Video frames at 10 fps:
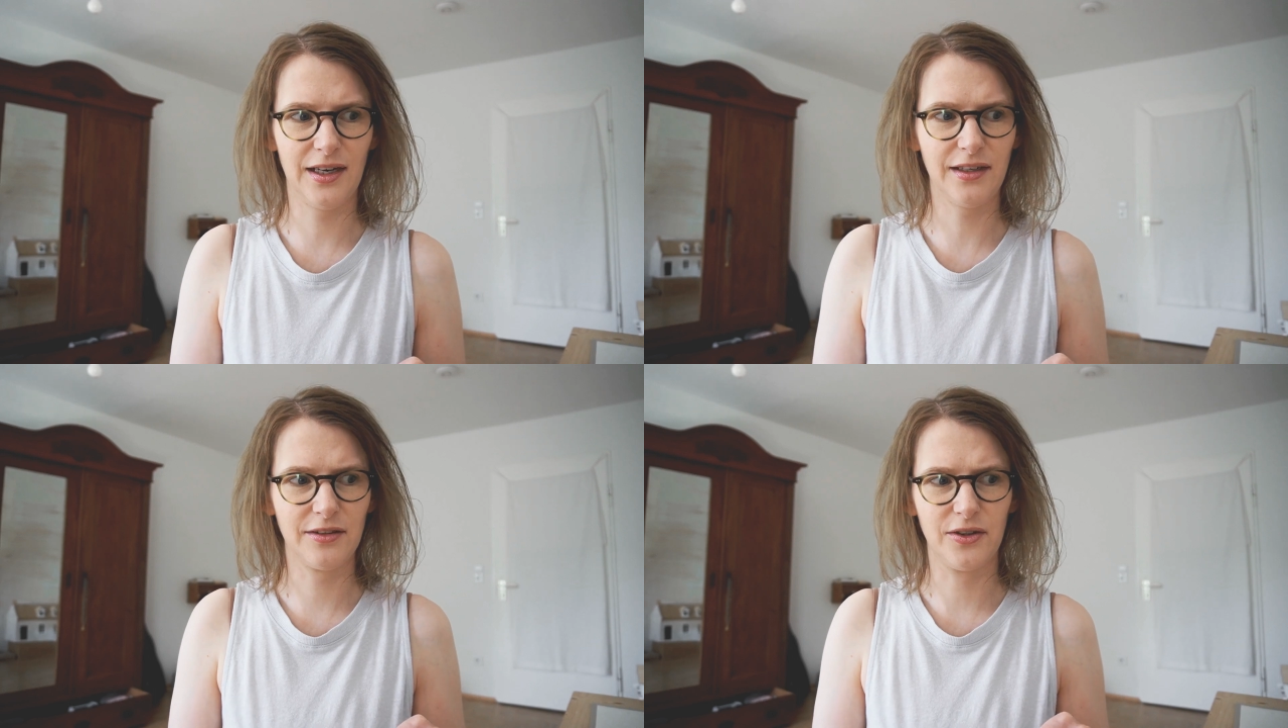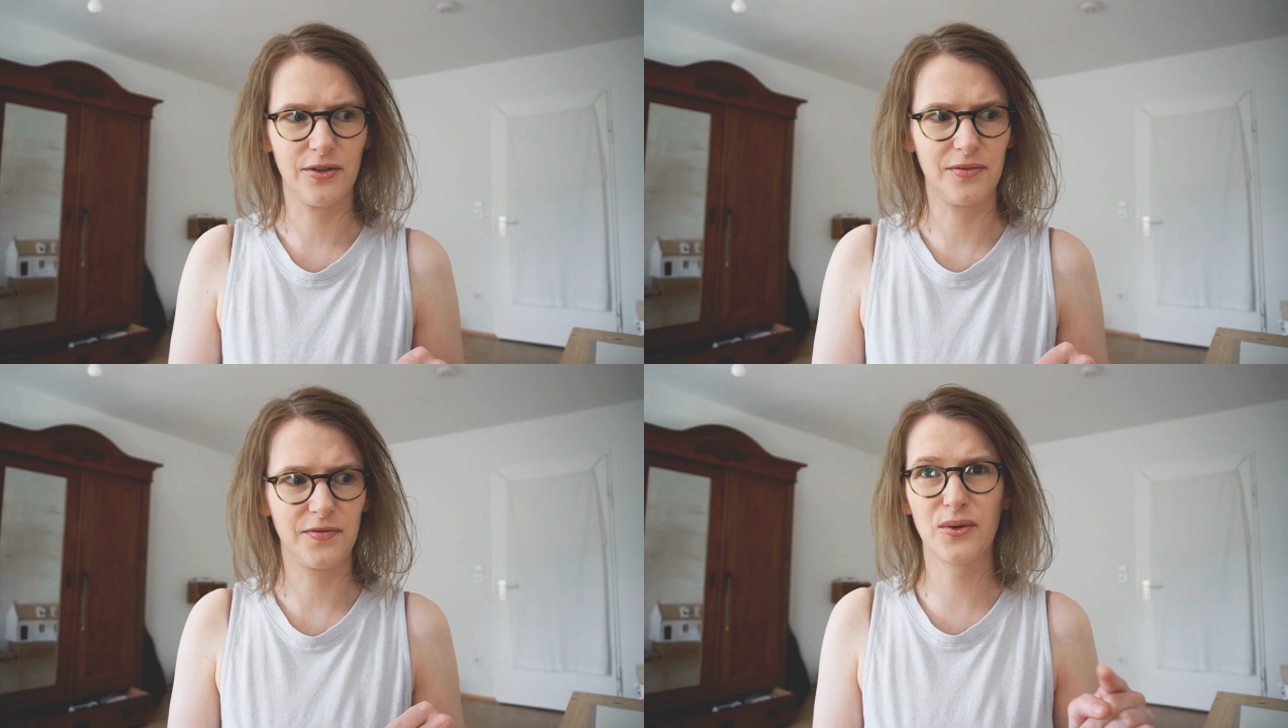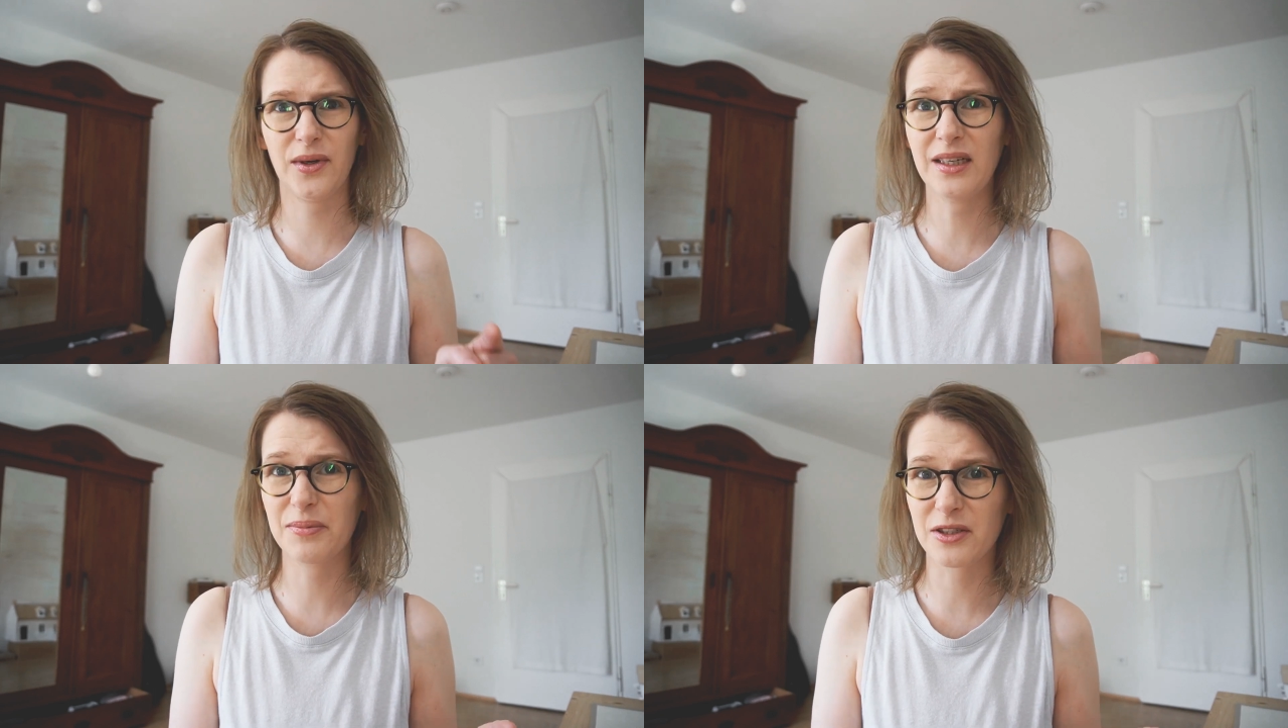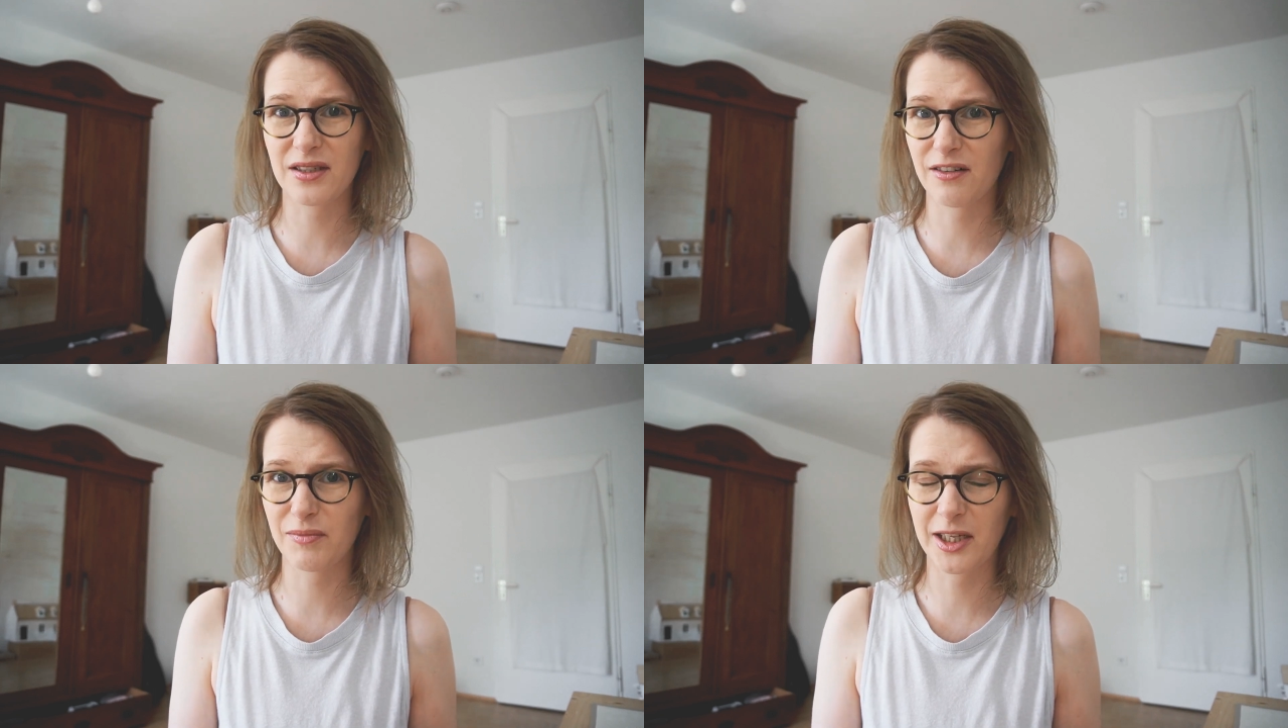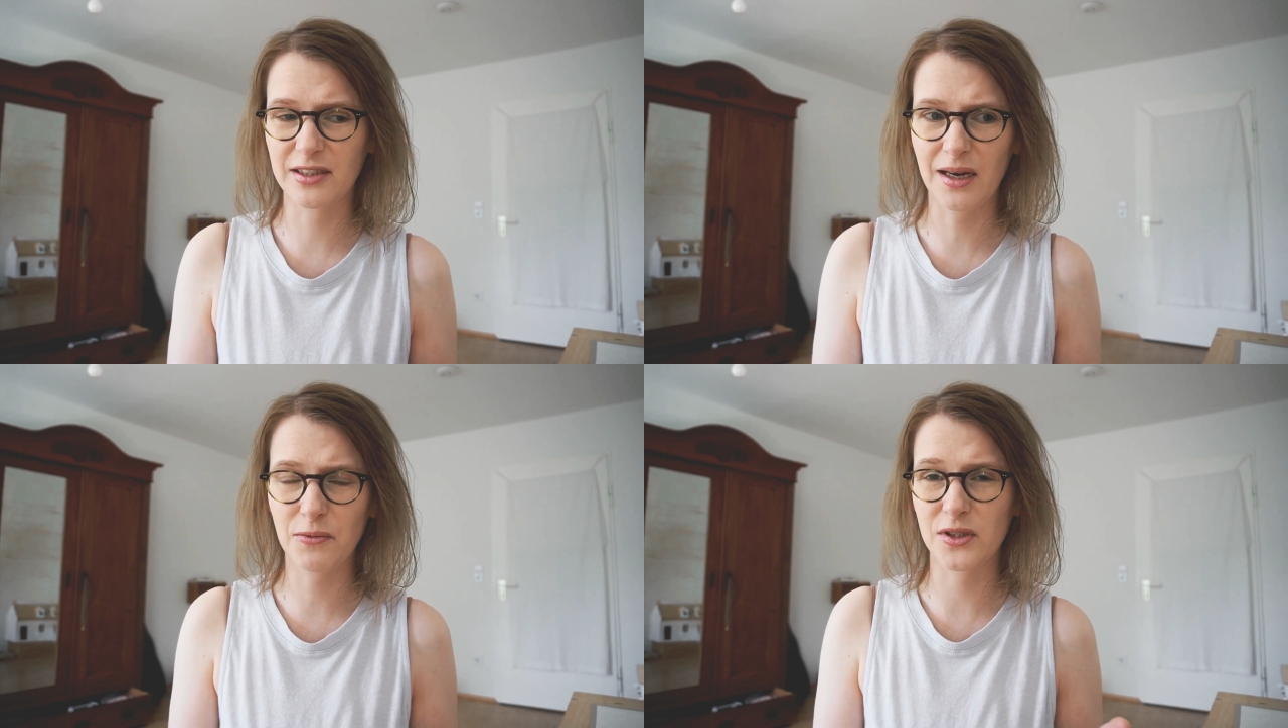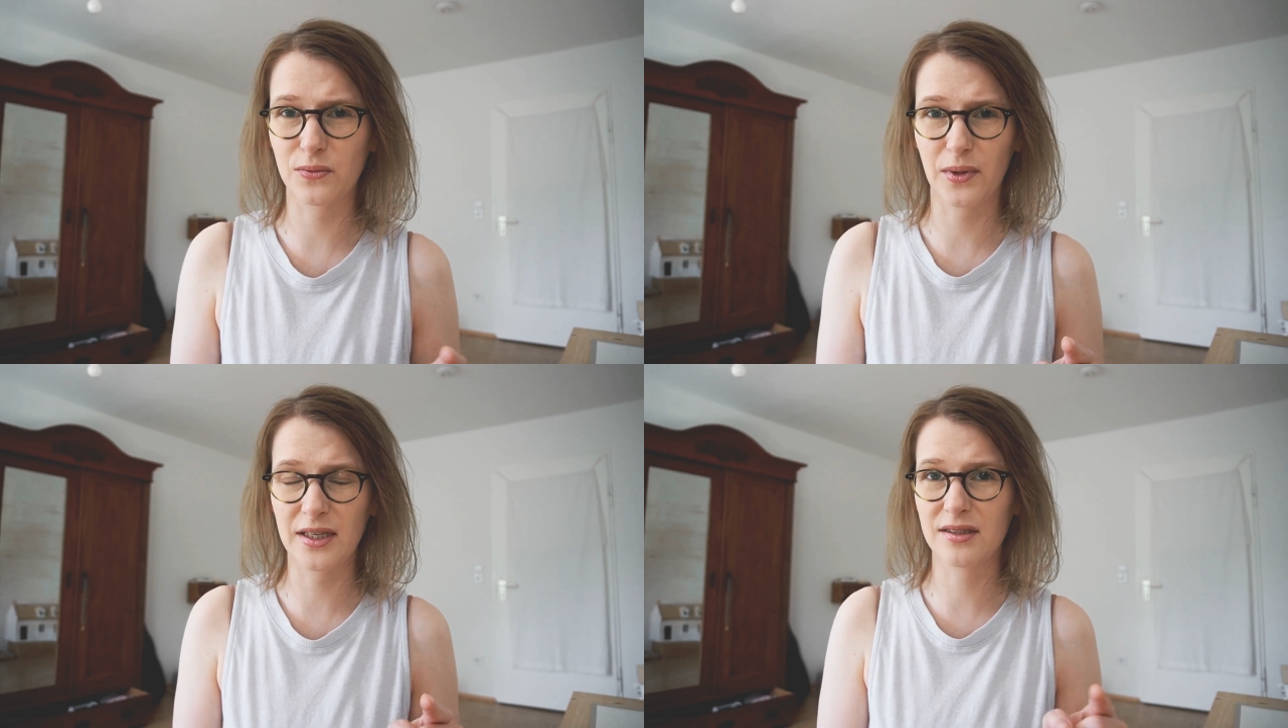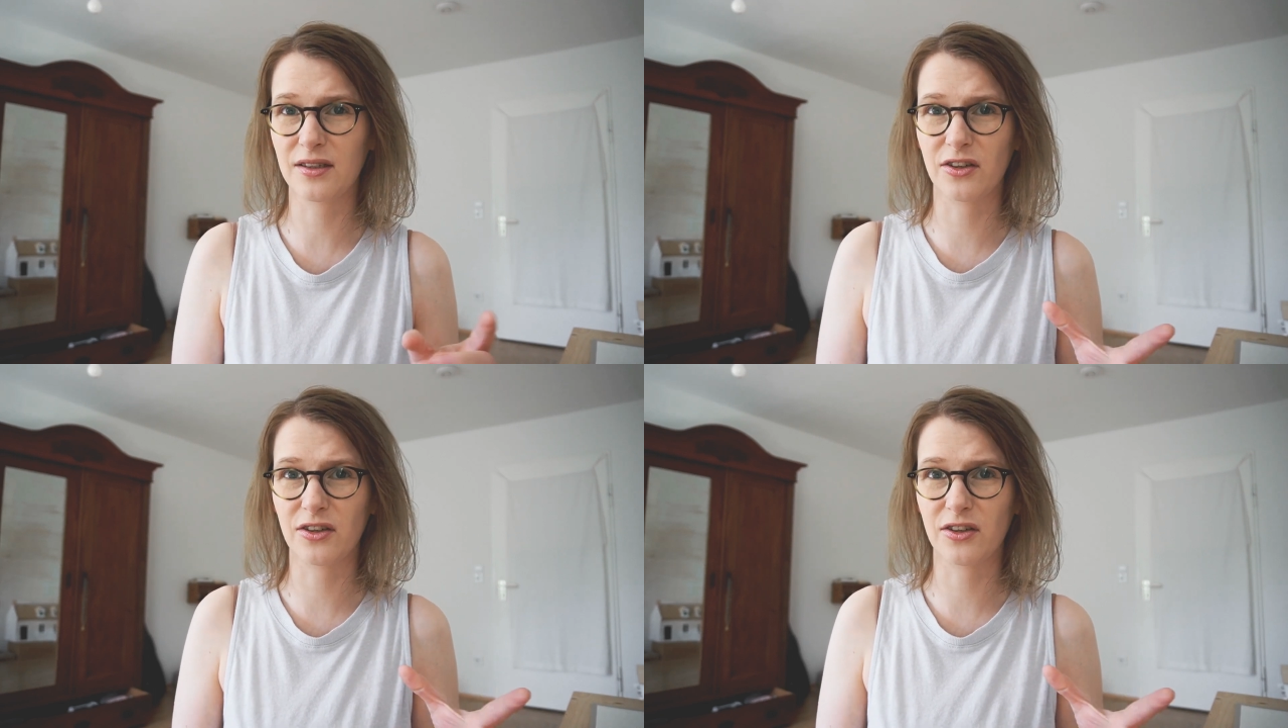I don't know, 20% of my time was wasted